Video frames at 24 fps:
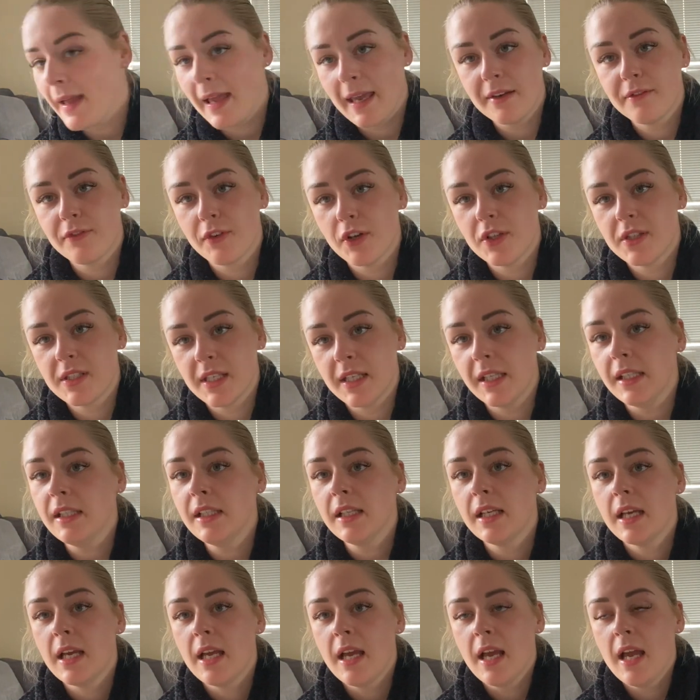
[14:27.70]
headphones in
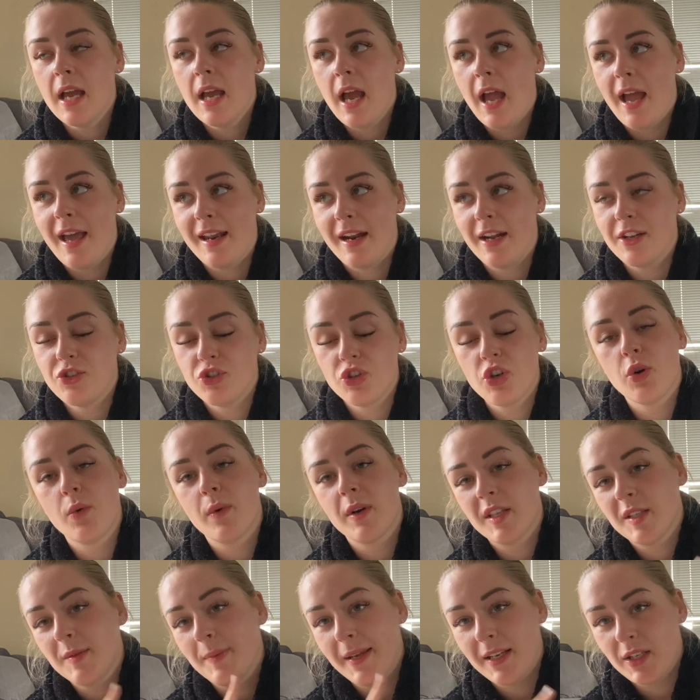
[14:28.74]
and I do not
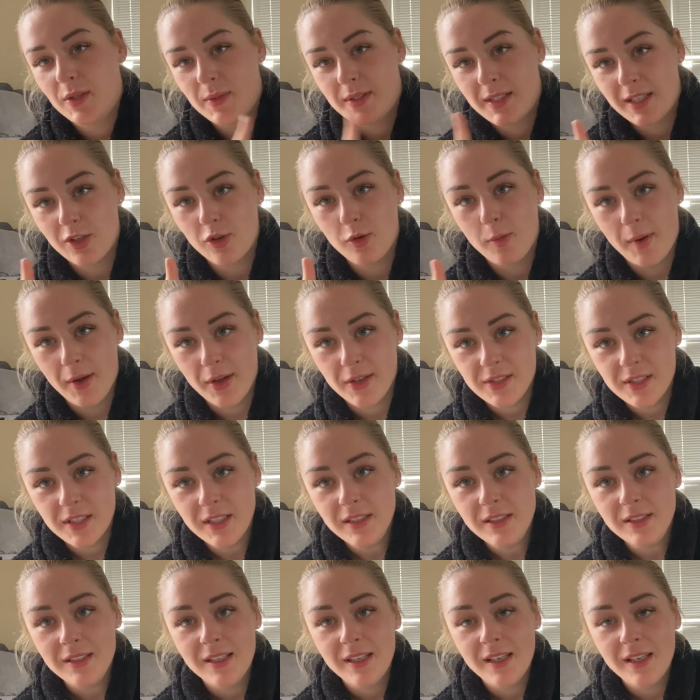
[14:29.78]
want to speak to a single person.